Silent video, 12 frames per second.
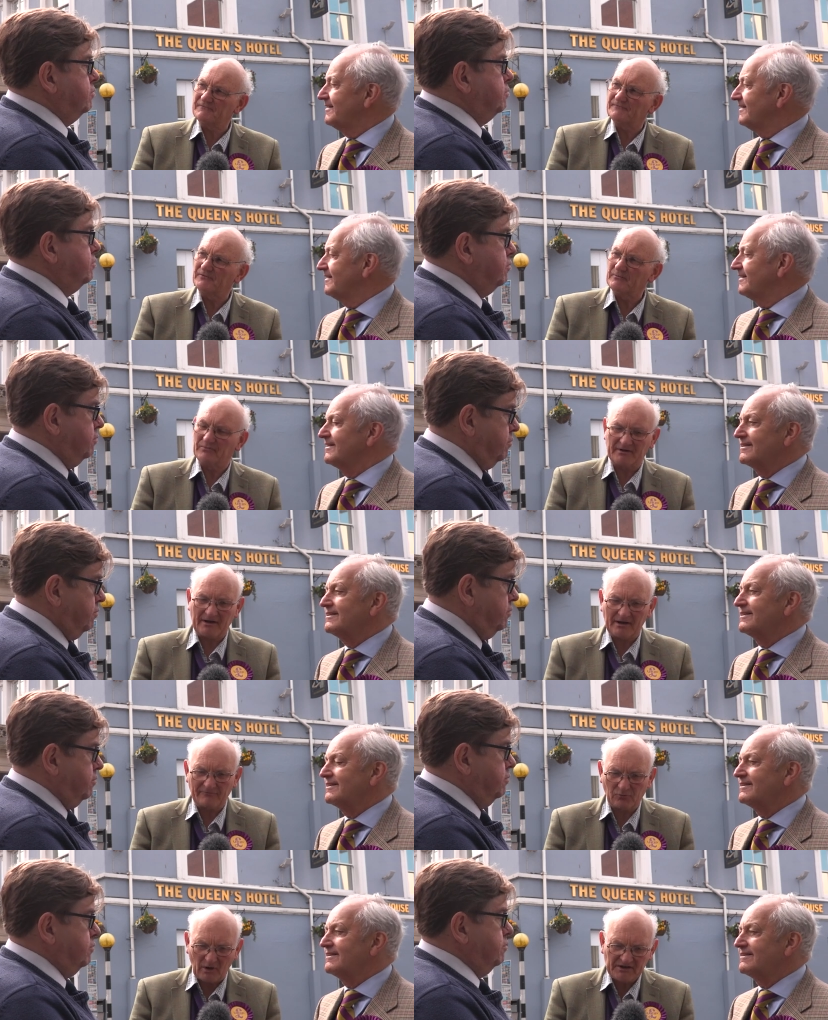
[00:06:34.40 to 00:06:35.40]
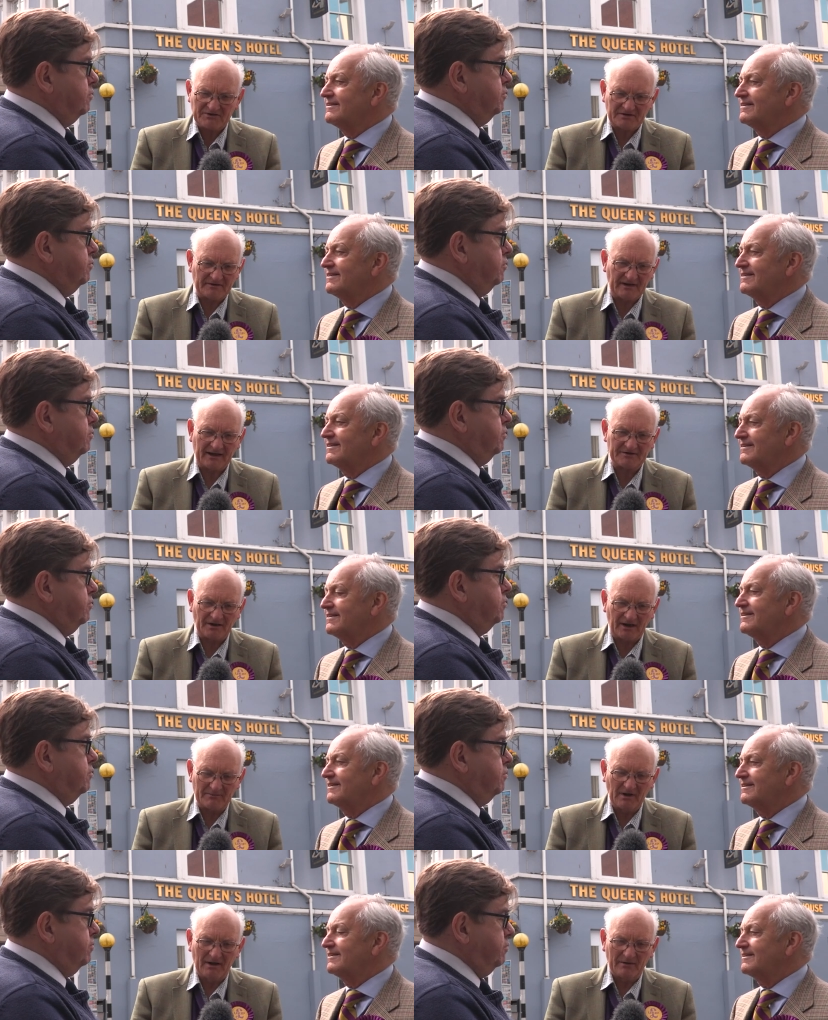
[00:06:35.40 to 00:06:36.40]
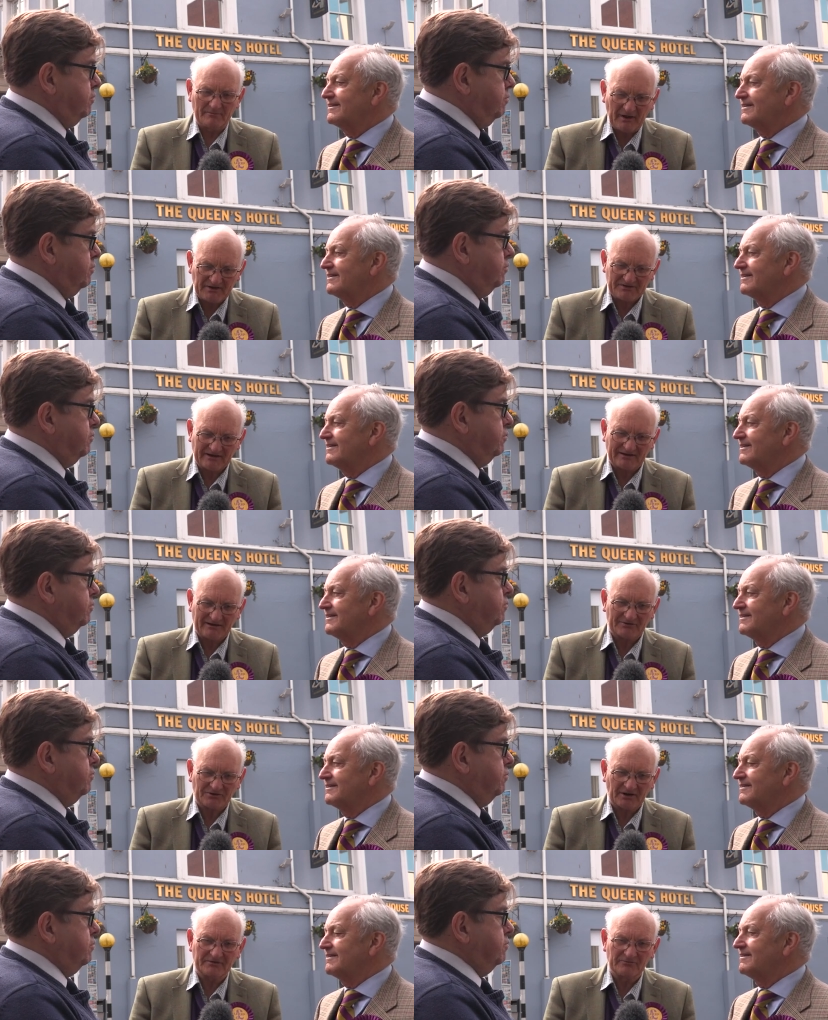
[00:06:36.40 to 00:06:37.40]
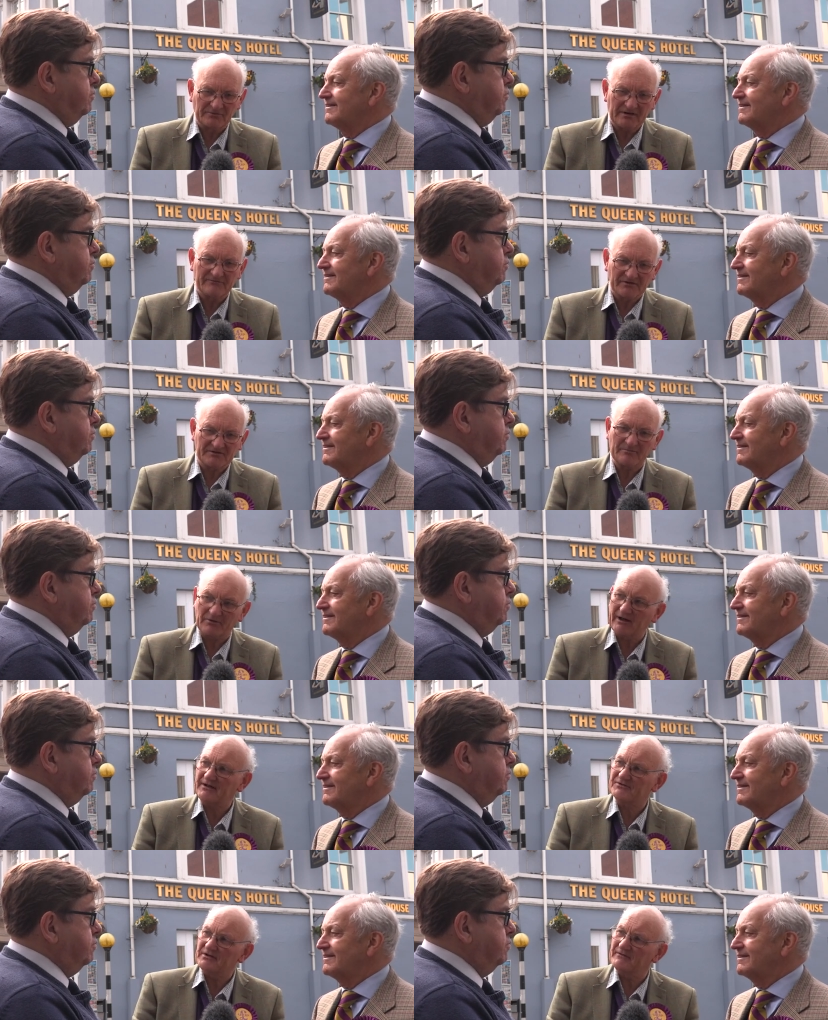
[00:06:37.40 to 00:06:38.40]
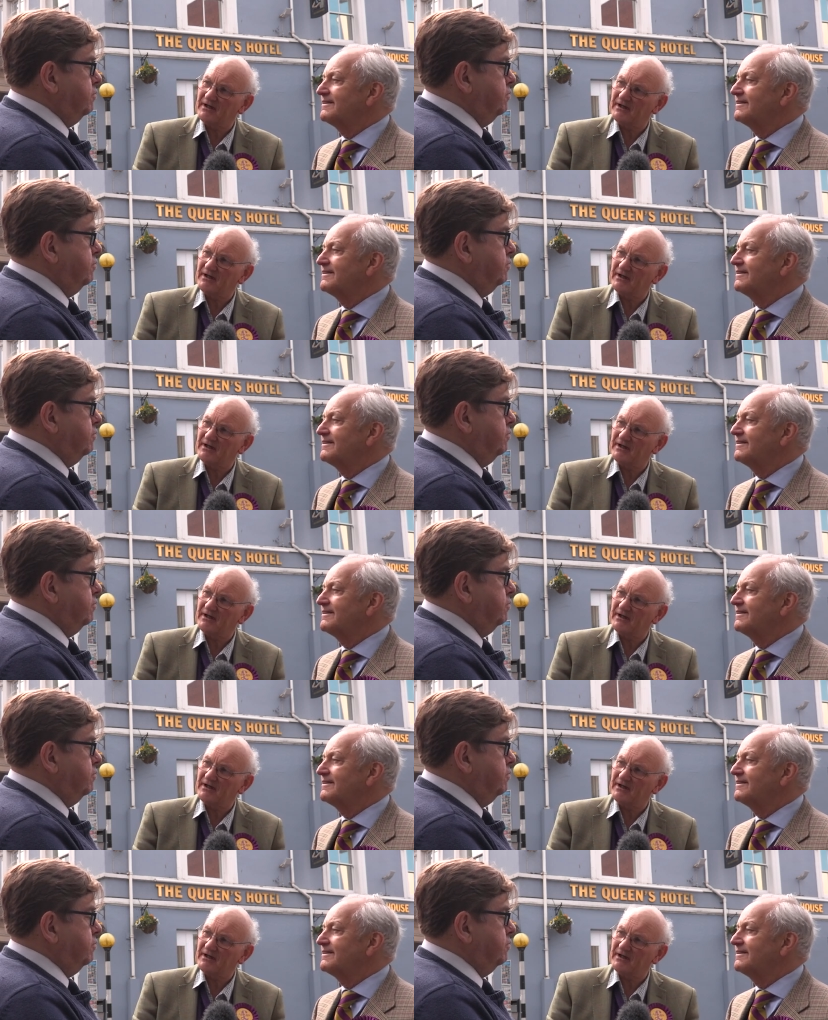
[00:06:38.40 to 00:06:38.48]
Speaker 1: different. But they have wasted that time basically in trying to revisit Brexit.